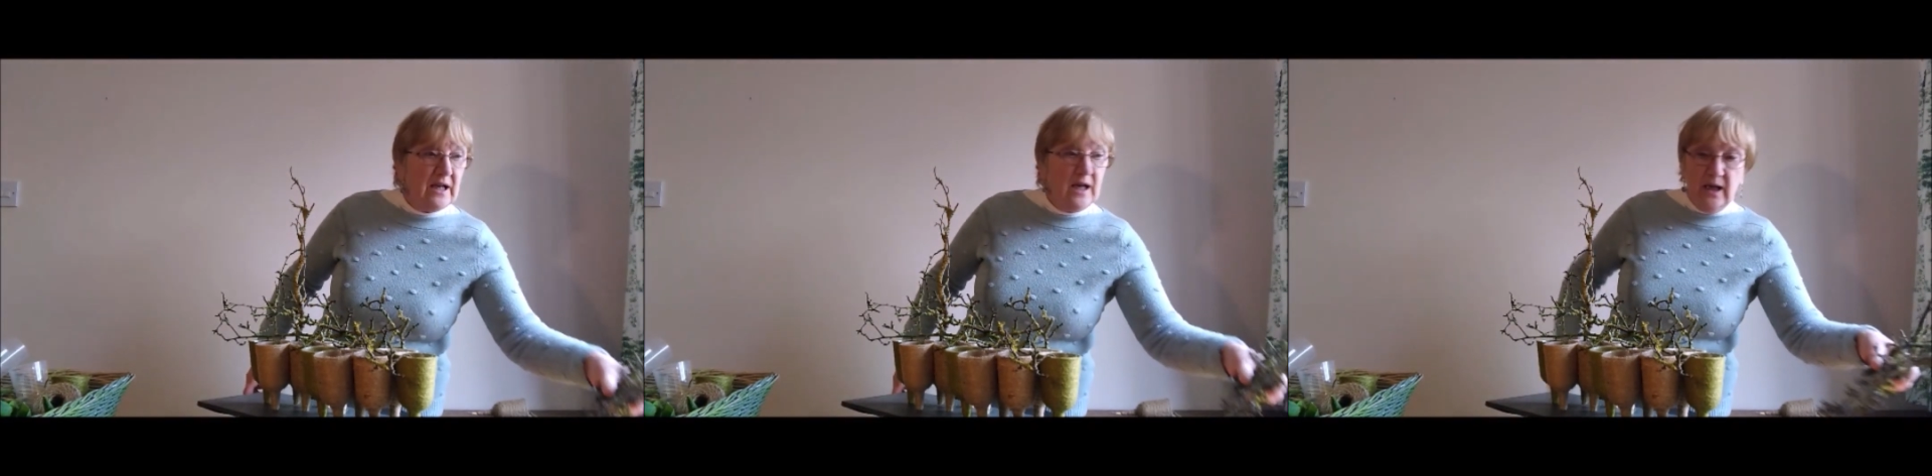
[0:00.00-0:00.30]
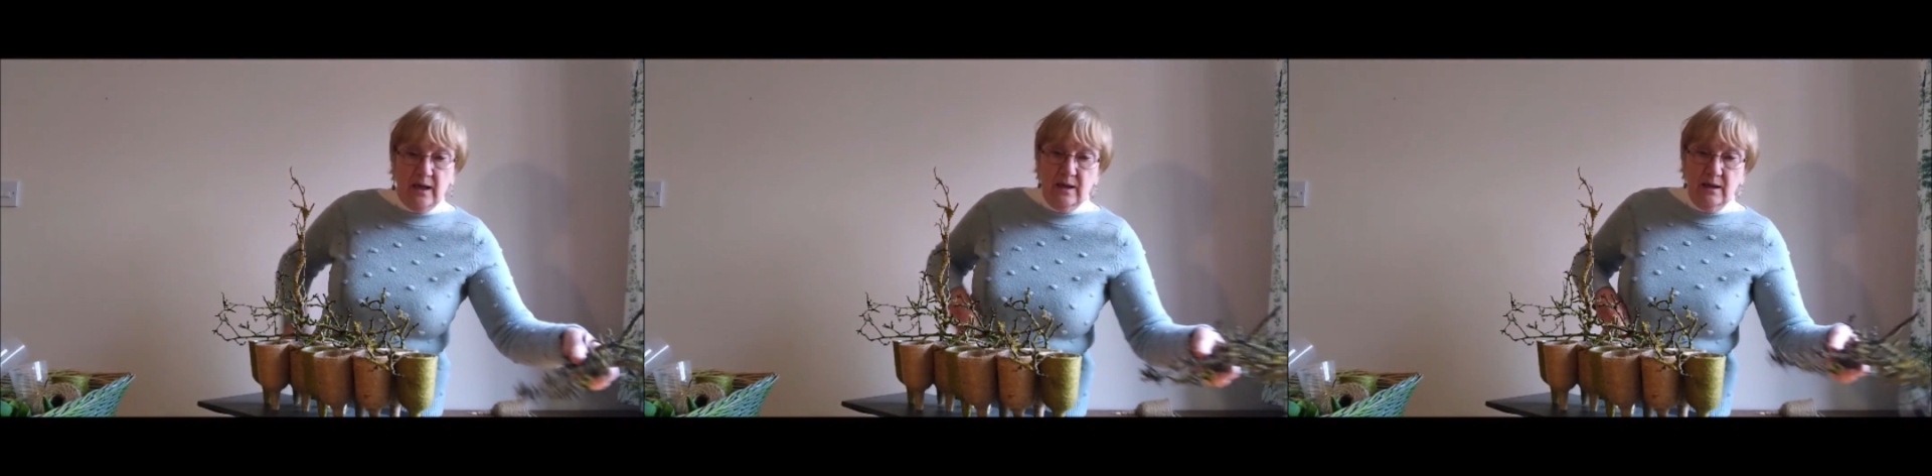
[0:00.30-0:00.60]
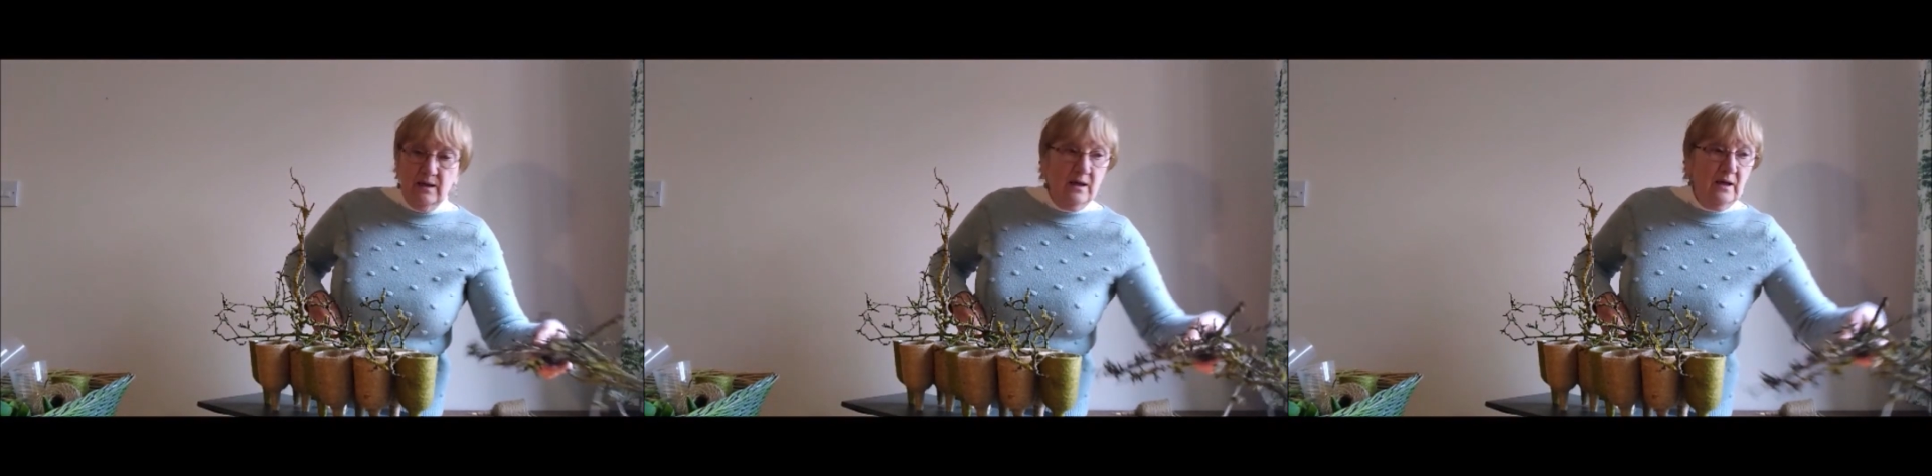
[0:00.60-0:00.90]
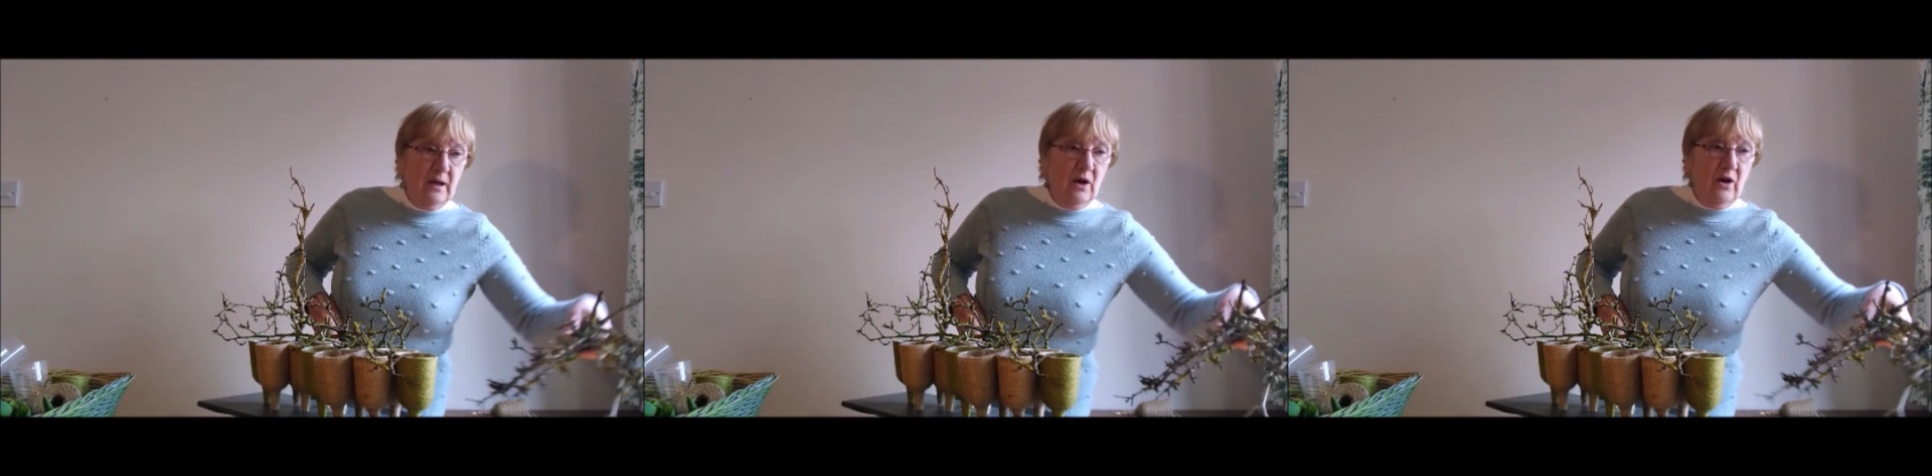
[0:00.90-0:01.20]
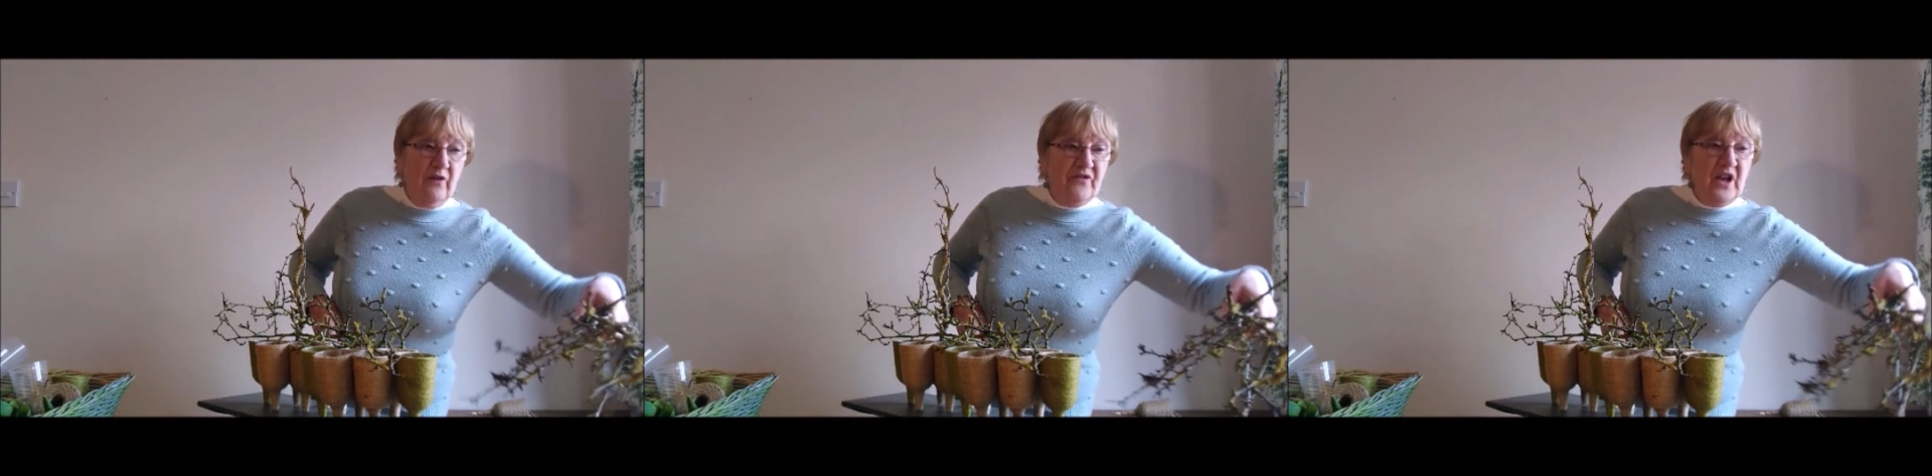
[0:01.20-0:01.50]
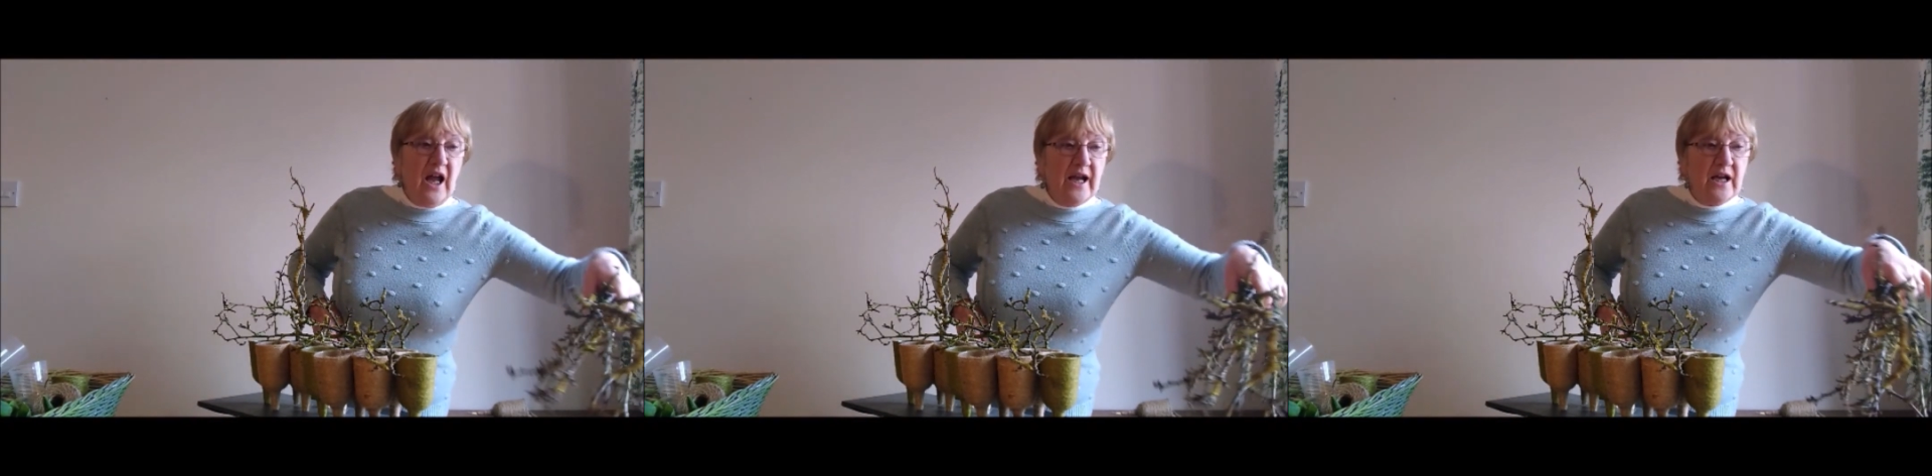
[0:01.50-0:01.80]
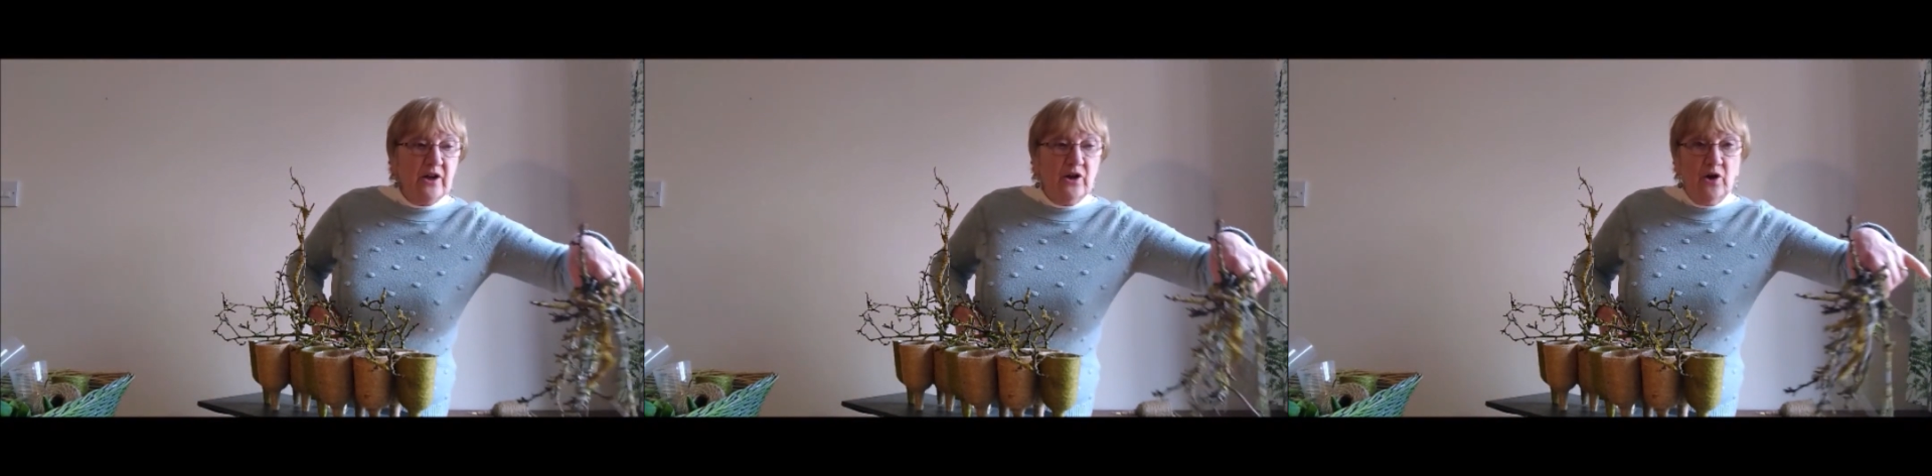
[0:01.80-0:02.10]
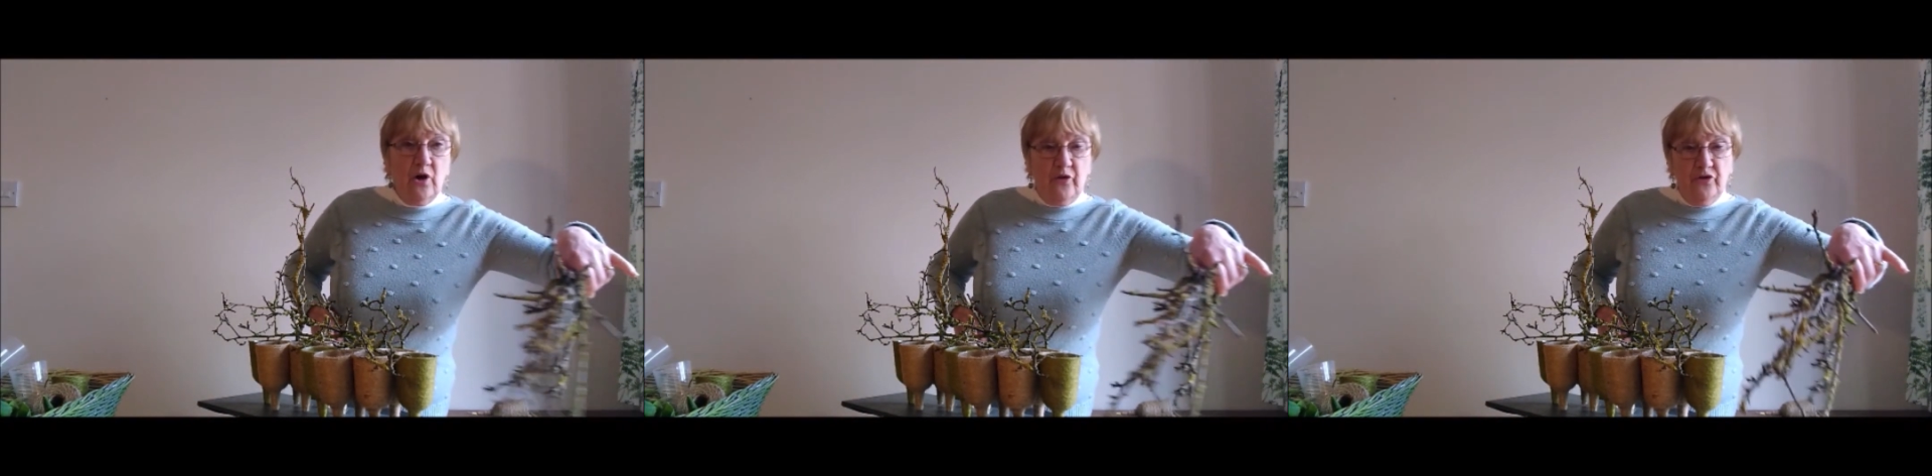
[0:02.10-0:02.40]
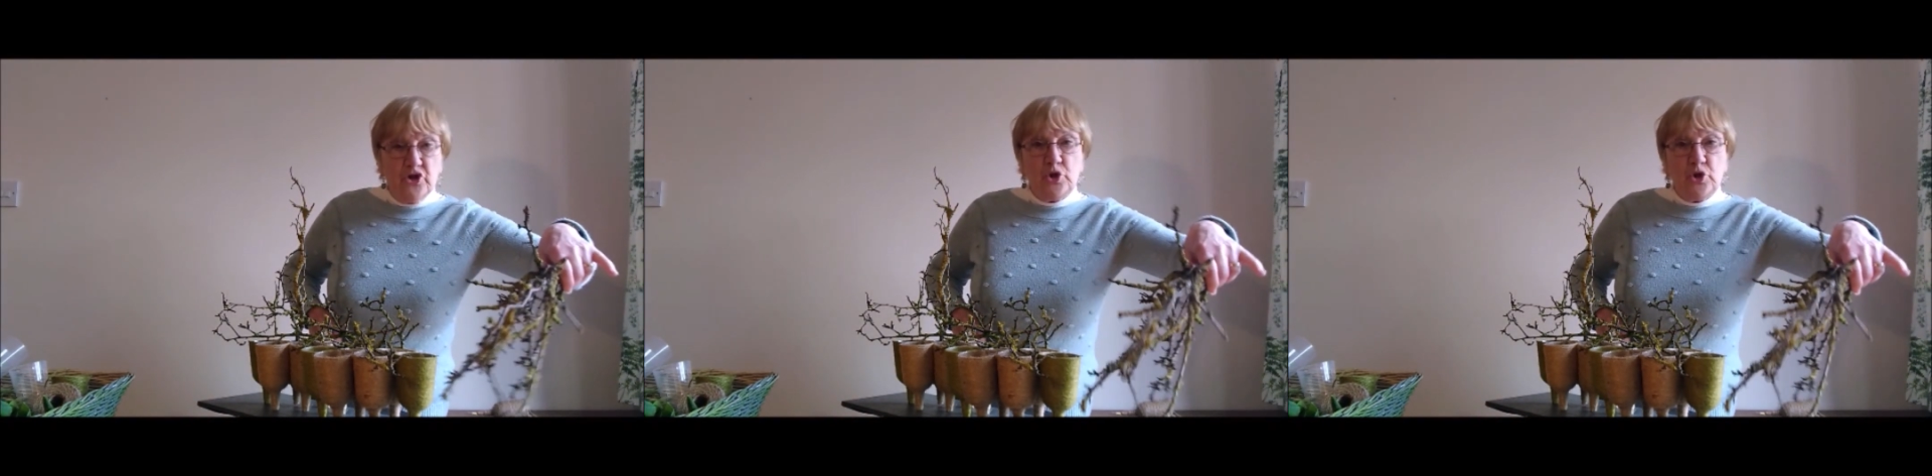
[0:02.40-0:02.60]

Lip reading: the colour of the lichen on the